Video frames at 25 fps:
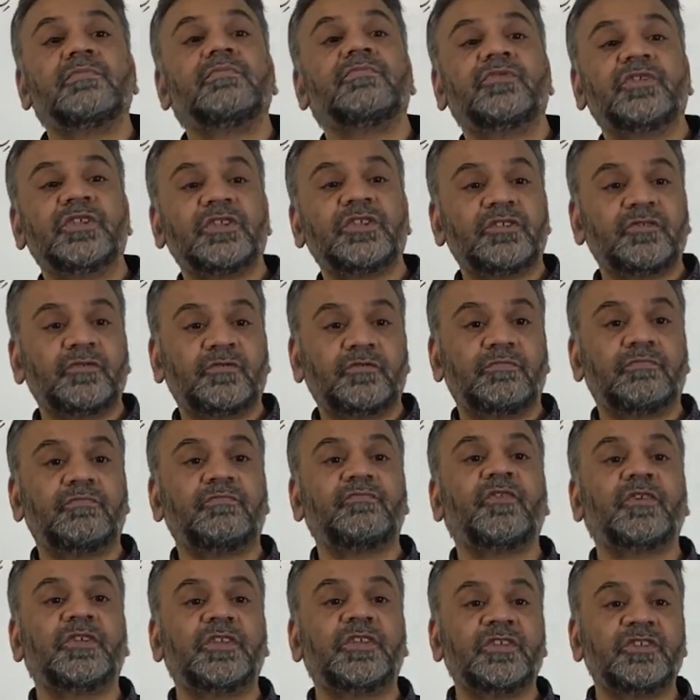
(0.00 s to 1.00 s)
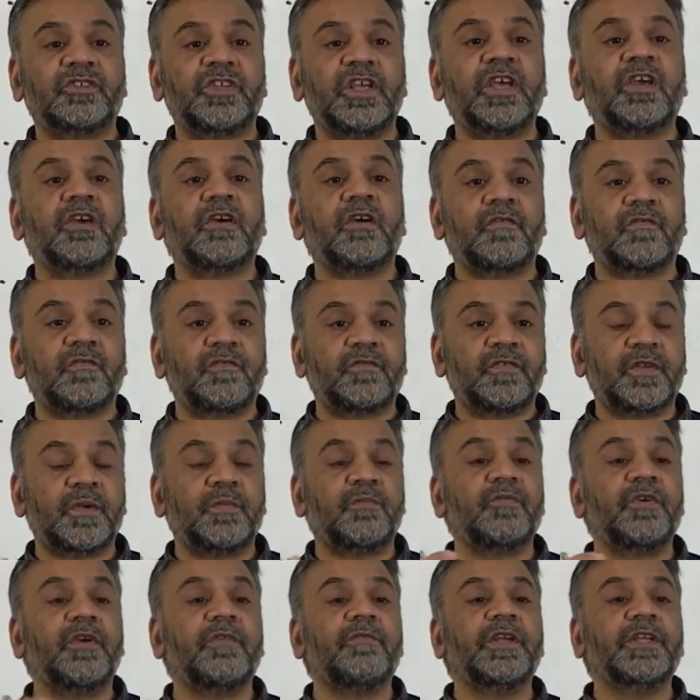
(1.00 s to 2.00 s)
Just for the sake of some
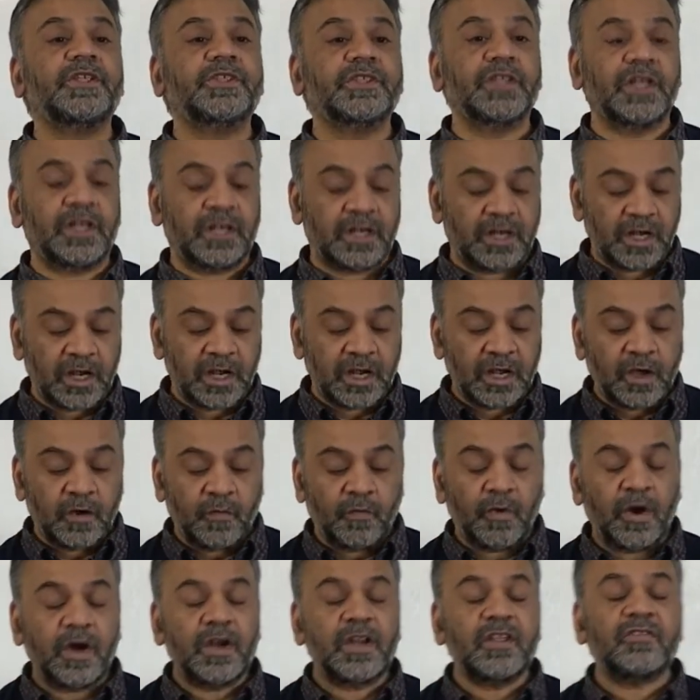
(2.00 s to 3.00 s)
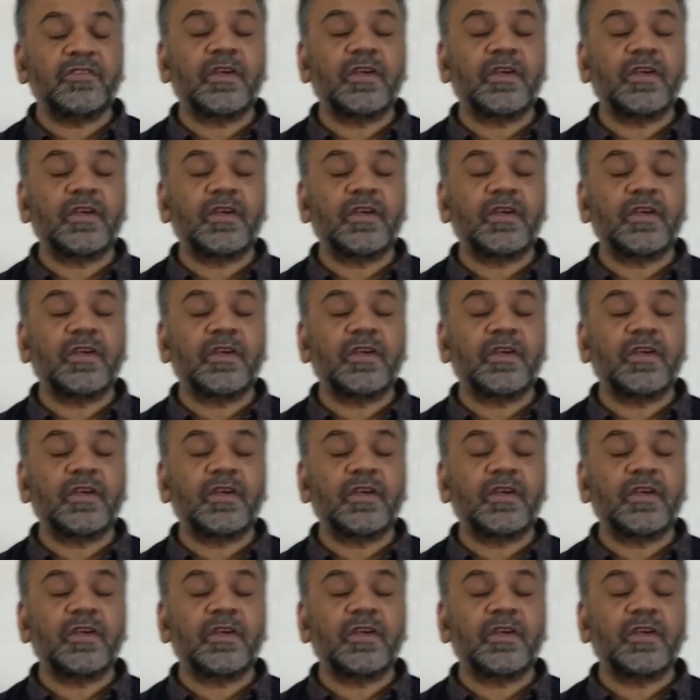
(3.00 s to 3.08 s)
revision, what is